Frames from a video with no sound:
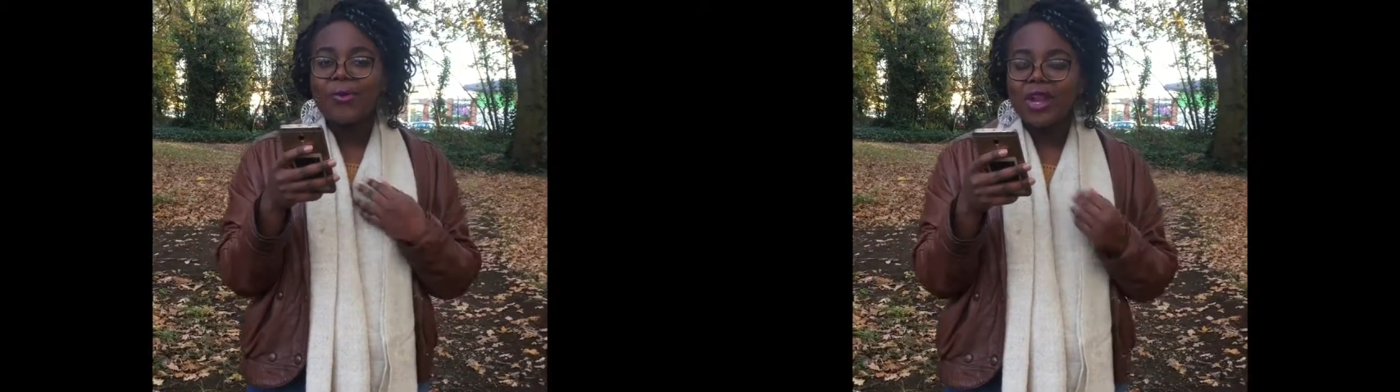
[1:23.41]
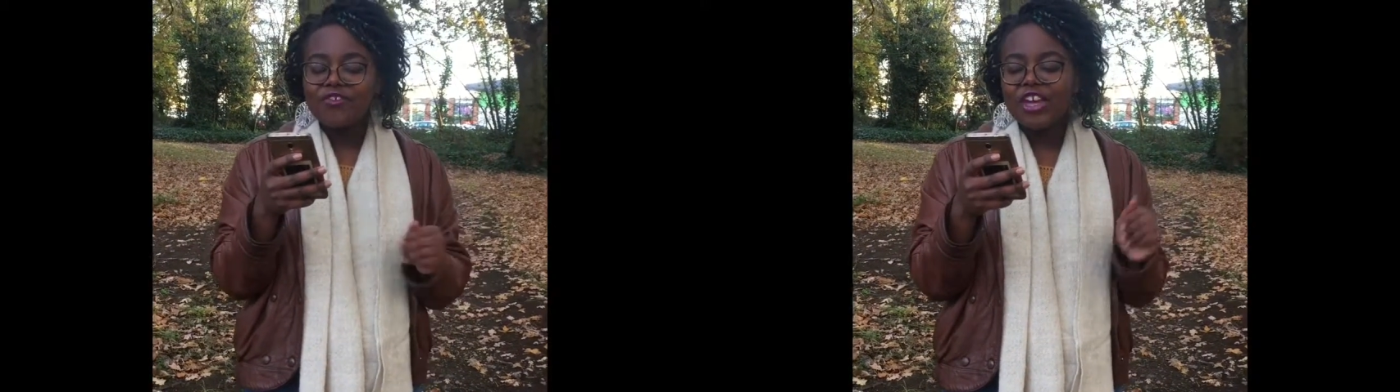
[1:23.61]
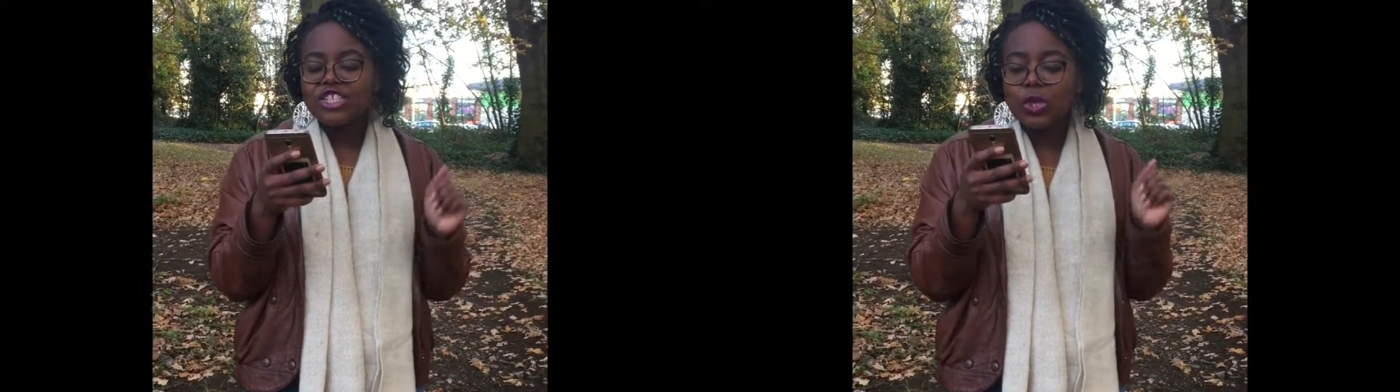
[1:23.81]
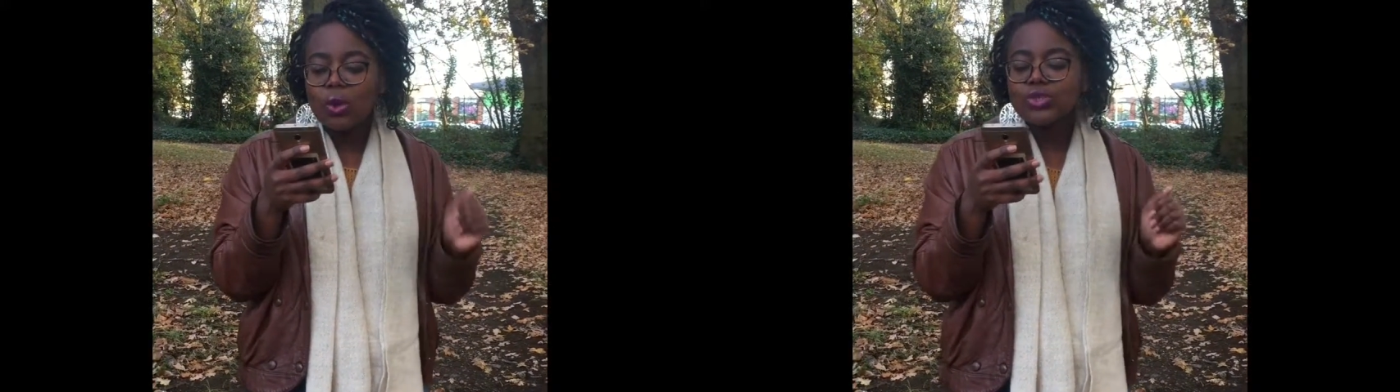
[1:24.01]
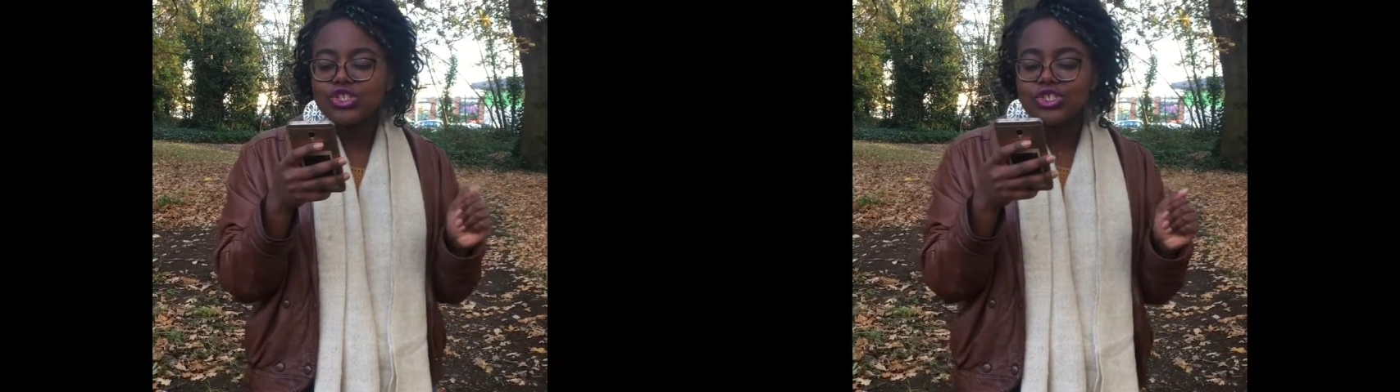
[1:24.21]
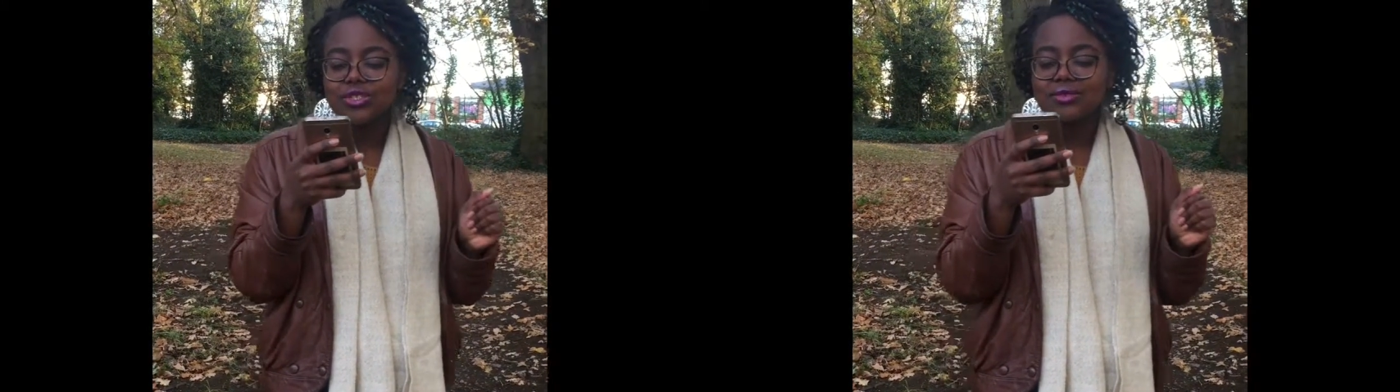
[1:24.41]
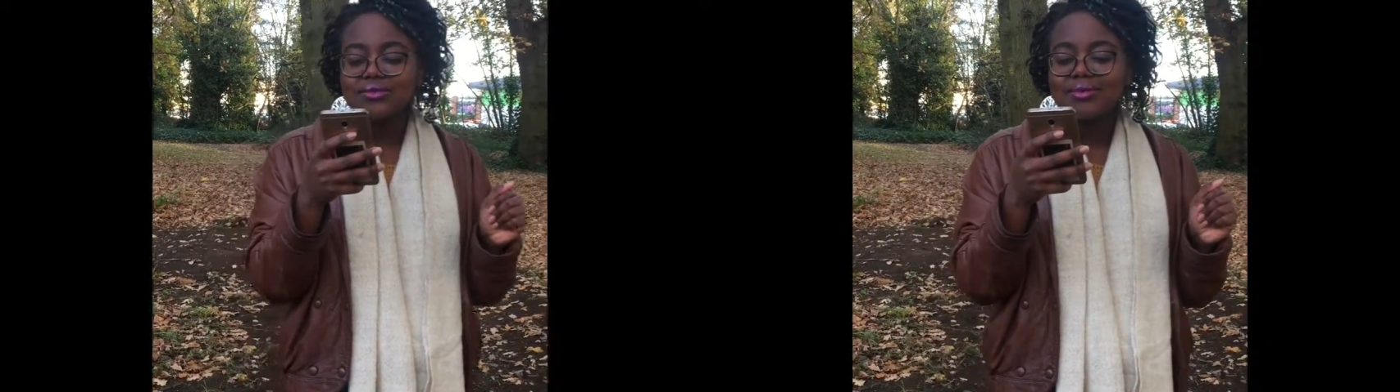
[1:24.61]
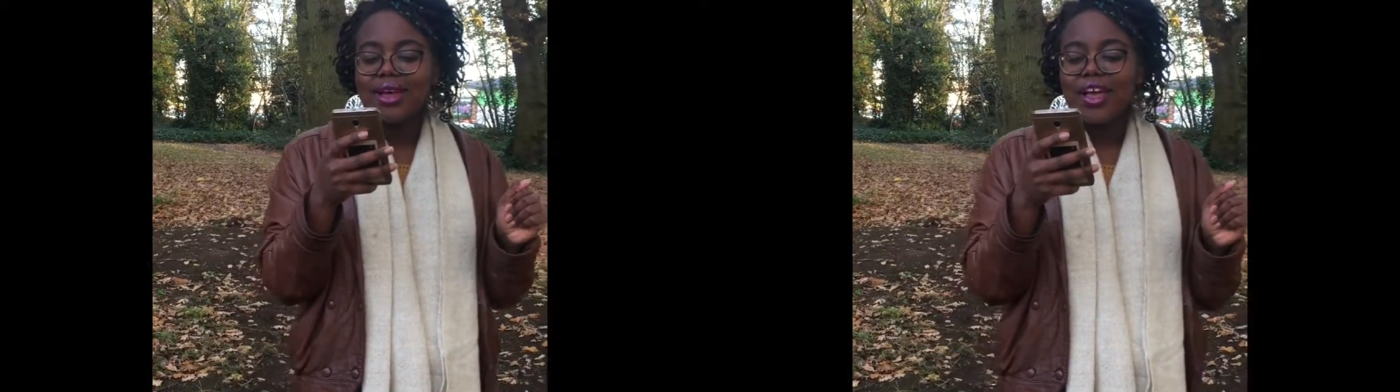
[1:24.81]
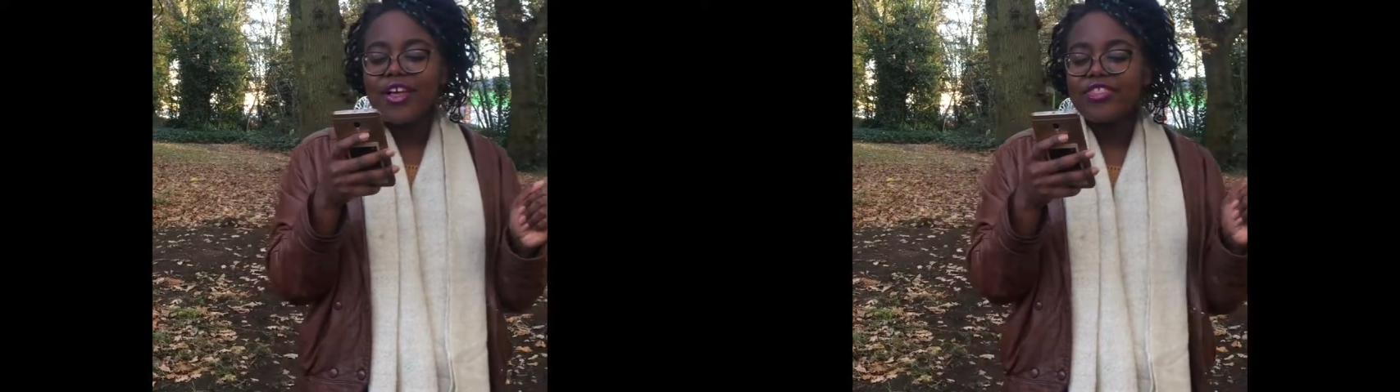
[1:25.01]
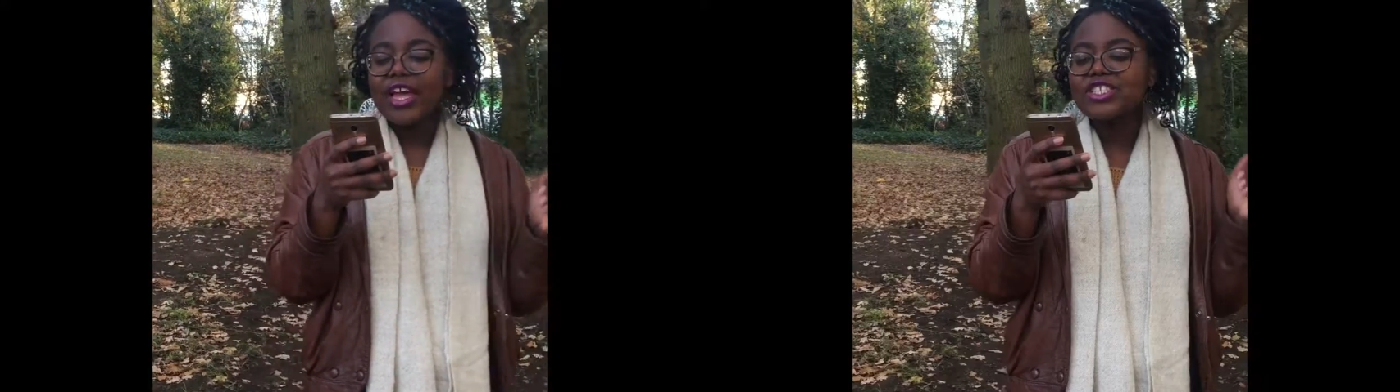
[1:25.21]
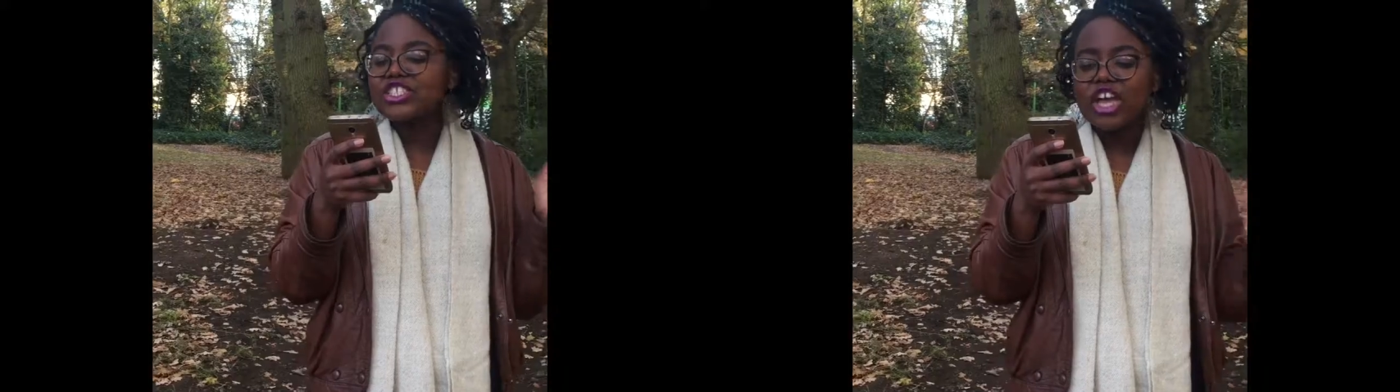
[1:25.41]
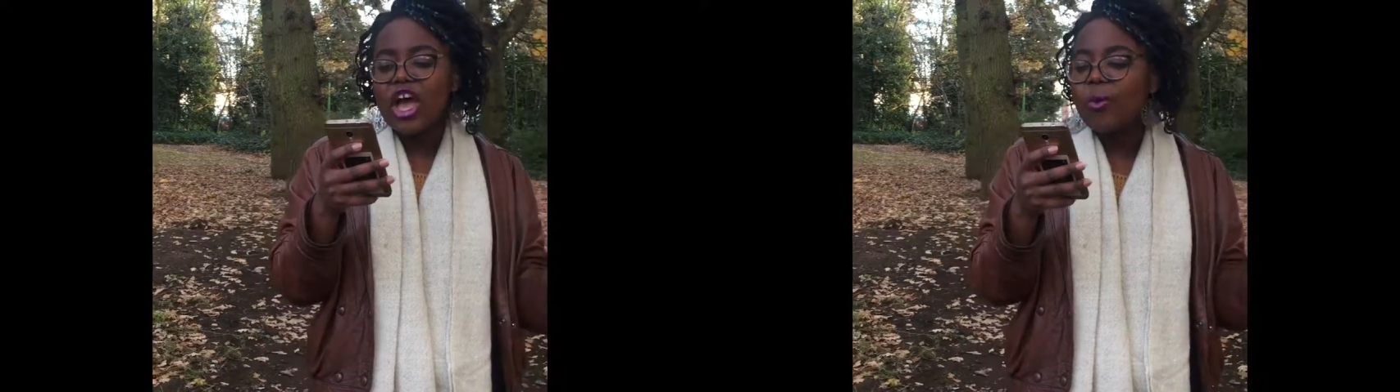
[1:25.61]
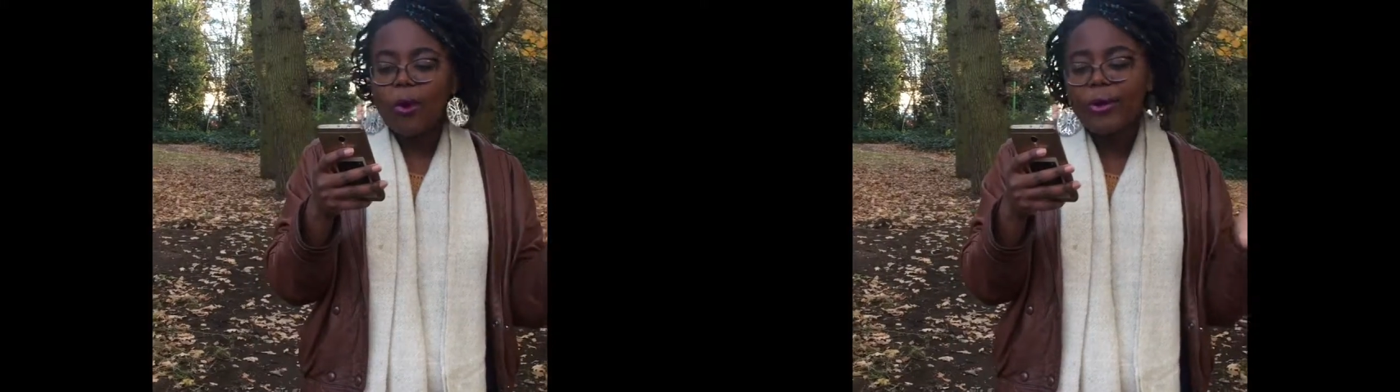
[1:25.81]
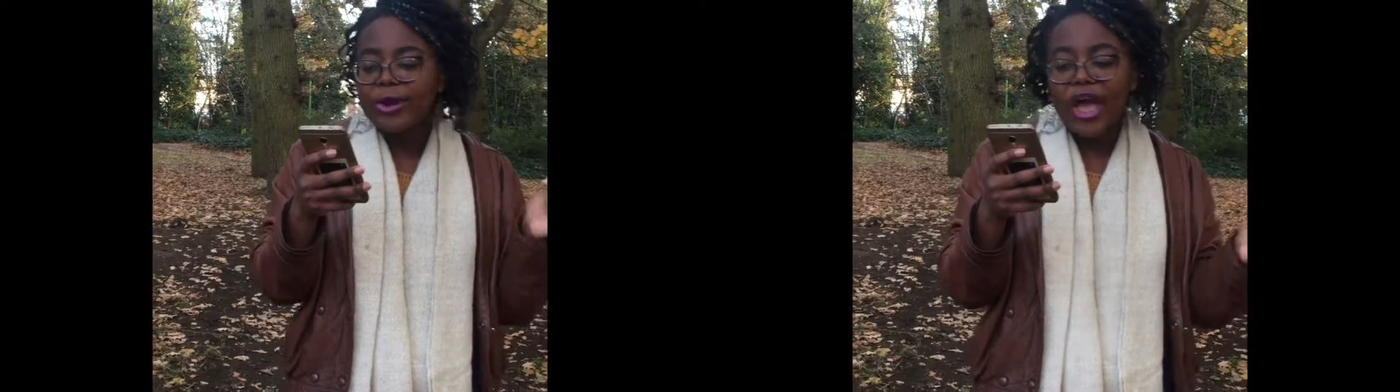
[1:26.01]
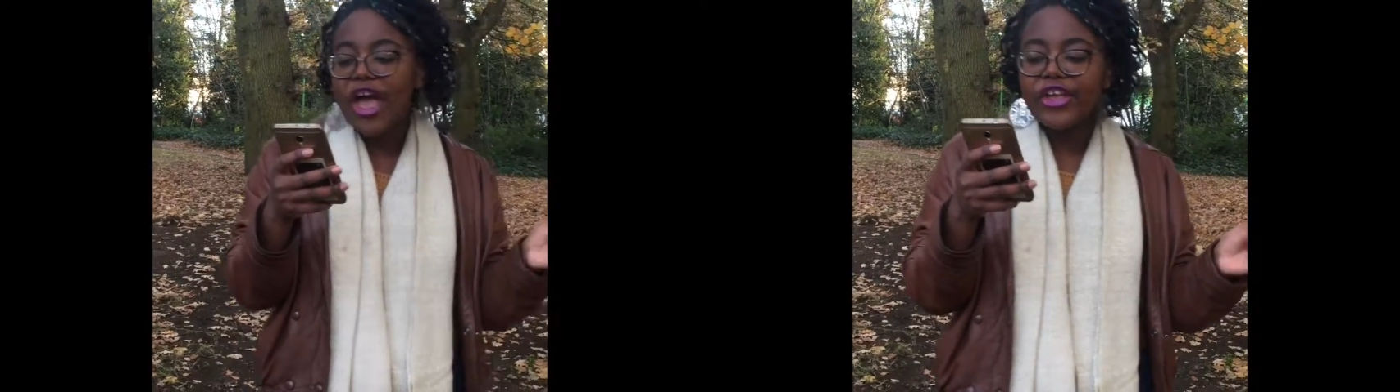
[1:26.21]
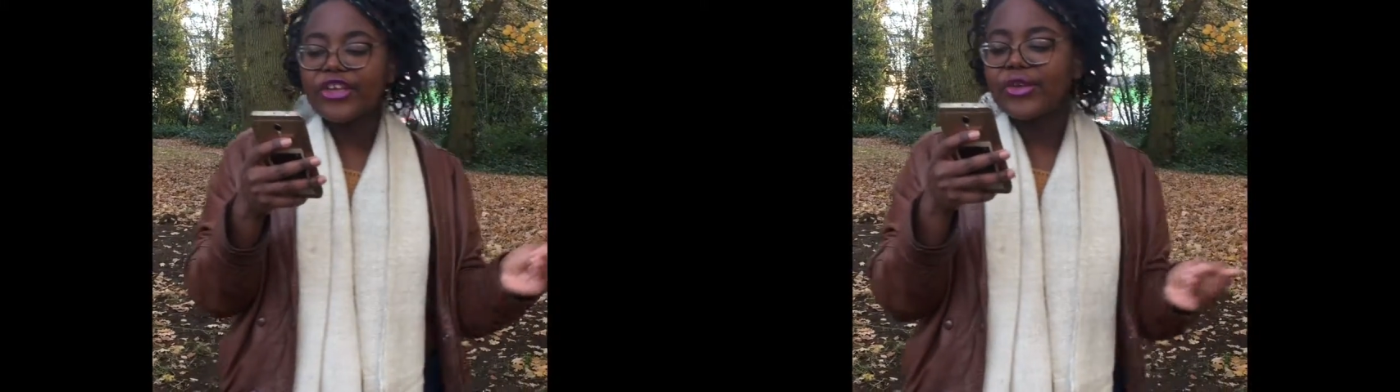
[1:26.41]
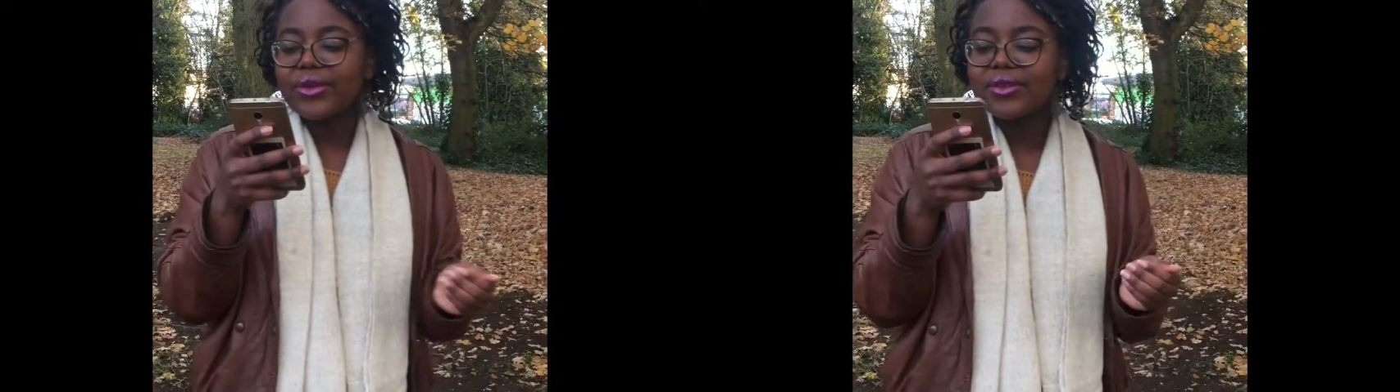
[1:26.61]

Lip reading: What if I told you that dirt won't hurt you